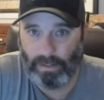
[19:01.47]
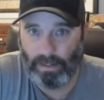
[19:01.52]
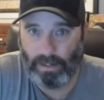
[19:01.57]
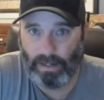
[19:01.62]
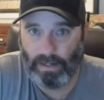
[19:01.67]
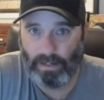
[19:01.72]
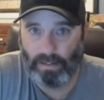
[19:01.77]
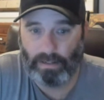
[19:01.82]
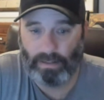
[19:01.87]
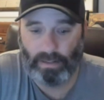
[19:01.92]

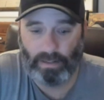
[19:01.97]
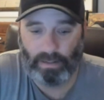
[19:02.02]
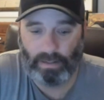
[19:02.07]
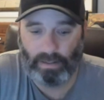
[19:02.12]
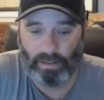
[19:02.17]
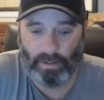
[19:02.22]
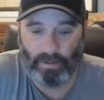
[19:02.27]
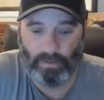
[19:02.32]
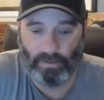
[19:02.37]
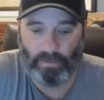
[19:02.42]

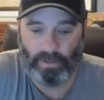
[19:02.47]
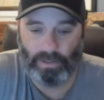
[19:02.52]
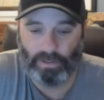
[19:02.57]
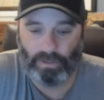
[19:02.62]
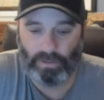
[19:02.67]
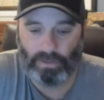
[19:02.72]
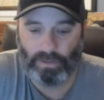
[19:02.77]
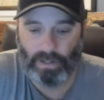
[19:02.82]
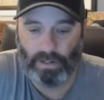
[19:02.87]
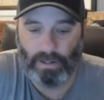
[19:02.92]
You know,
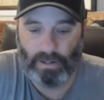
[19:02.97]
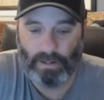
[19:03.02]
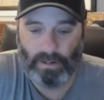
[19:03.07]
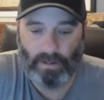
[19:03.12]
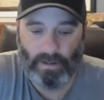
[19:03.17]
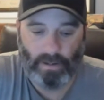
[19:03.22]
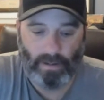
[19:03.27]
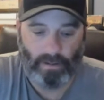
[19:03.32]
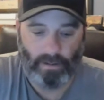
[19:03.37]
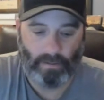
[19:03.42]
his
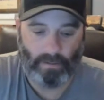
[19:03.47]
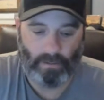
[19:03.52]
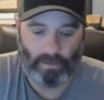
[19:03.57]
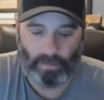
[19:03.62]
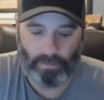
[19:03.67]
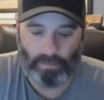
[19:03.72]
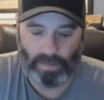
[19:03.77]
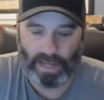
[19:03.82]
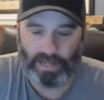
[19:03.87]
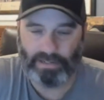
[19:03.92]

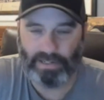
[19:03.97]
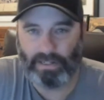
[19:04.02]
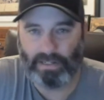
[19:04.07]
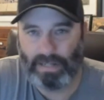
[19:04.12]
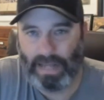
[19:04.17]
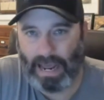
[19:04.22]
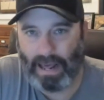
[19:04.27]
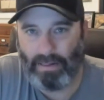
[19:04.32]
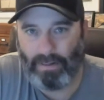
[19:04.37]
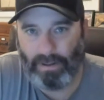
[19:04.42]
amazing
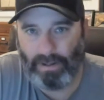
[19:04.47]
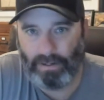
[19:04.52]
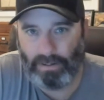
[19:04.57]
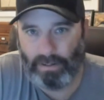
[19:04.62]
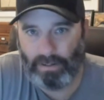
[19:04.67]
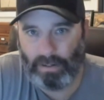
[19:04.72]
talent,